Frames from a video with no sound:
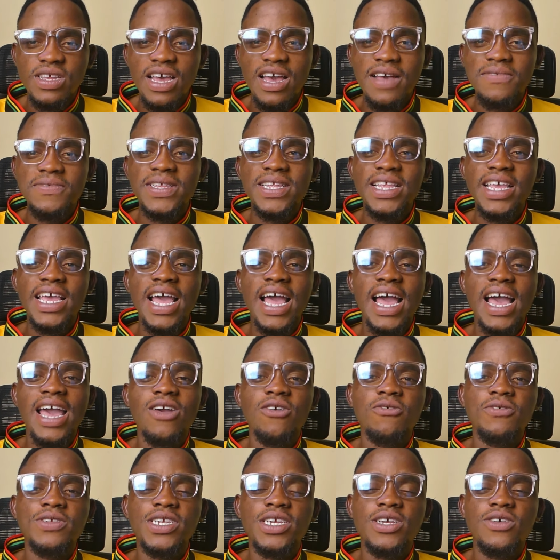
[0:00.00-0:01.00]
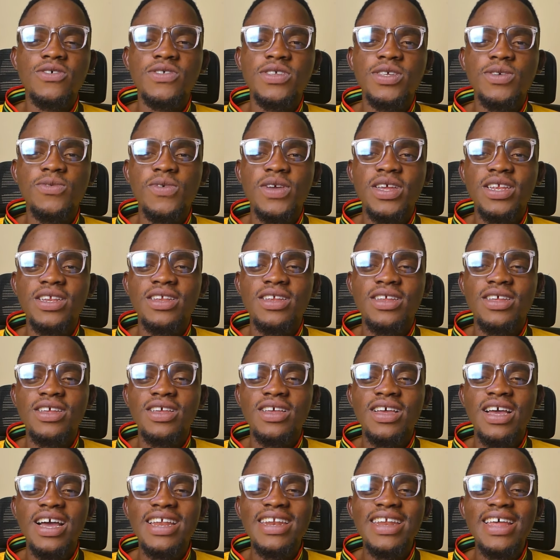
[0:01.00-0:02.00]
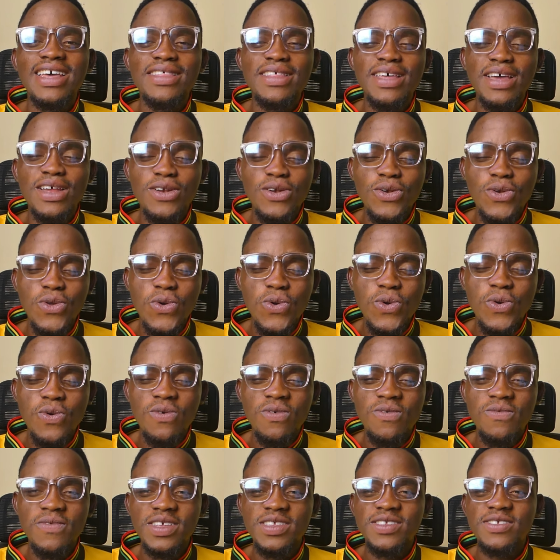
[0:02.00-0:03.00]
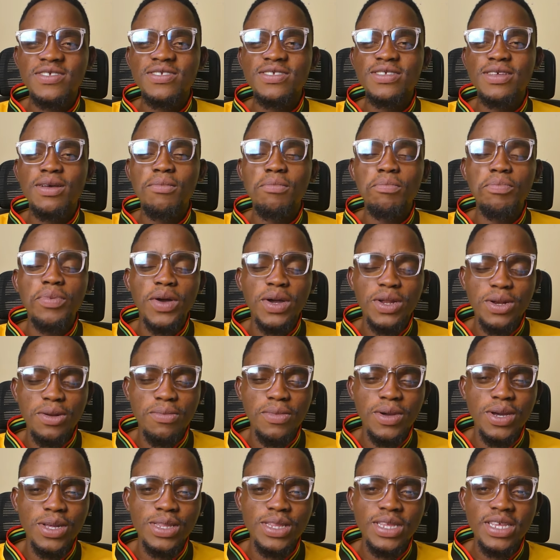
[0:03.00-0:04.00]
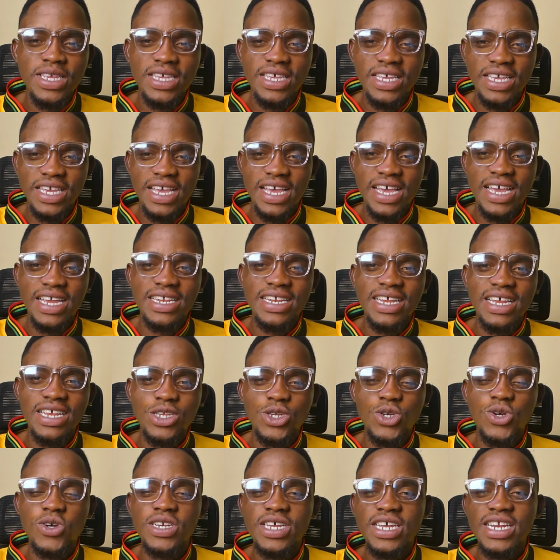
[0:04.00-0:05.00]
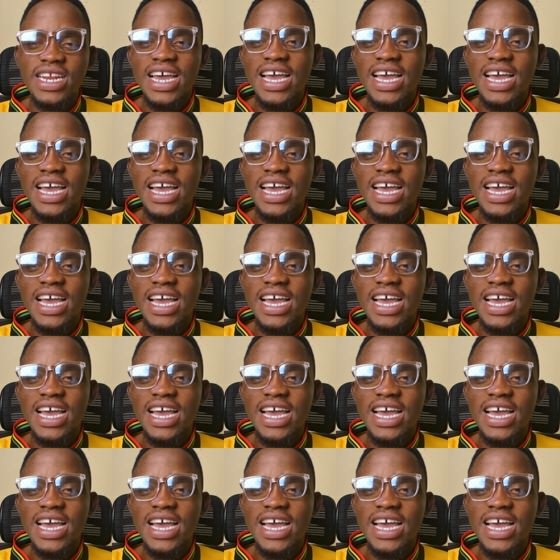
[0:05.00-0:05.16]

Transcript: After the high of Chelsea win, another low versus Bournemouth here. And Jordan